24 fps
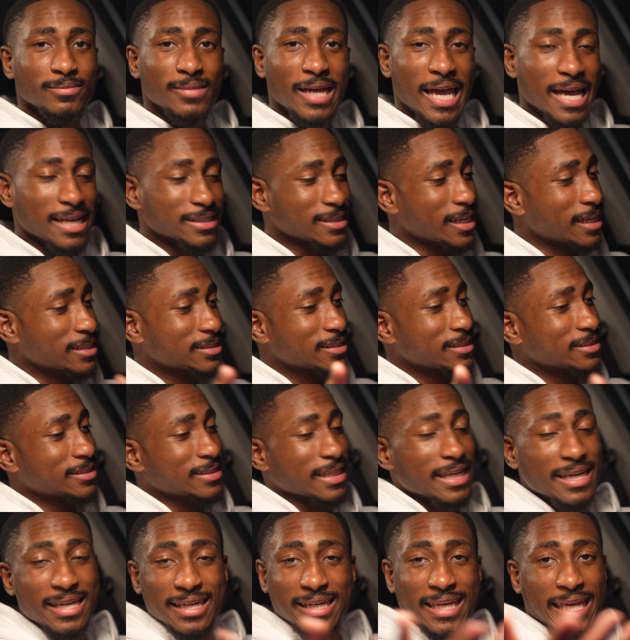As I just
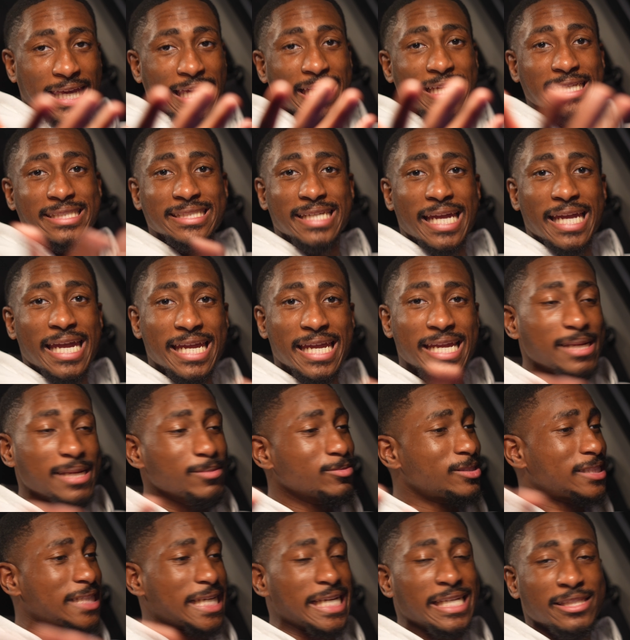said, King
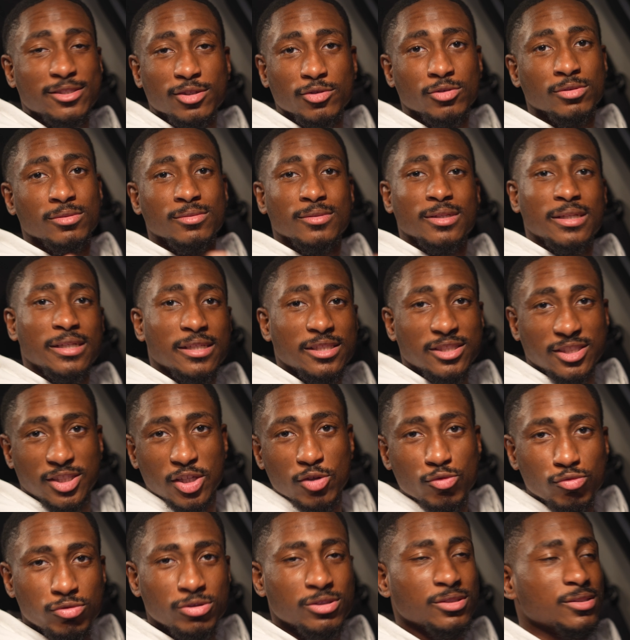James, Caesar,
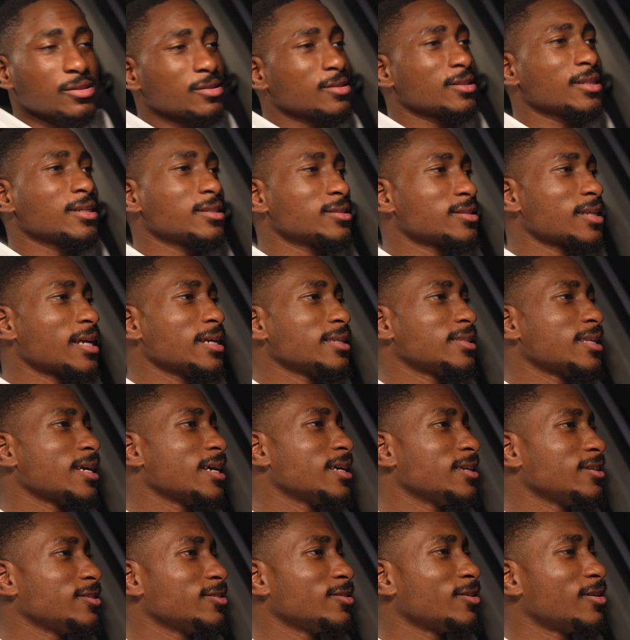Zeus, niggas like
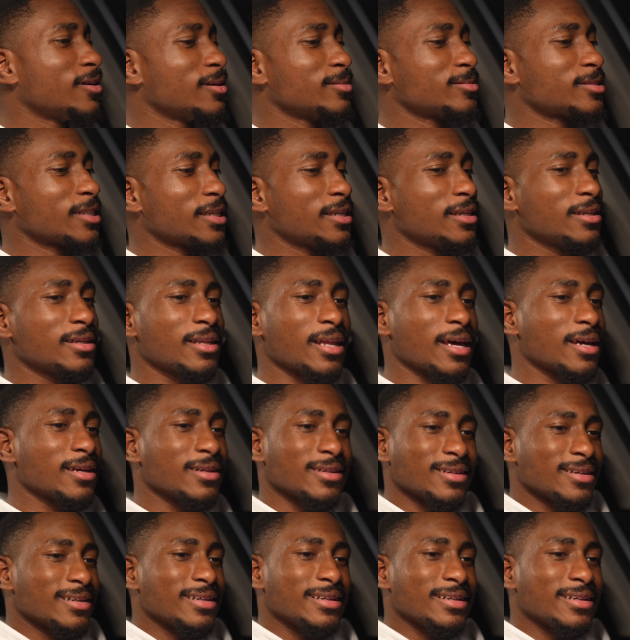that. You know what I'm saying? Like,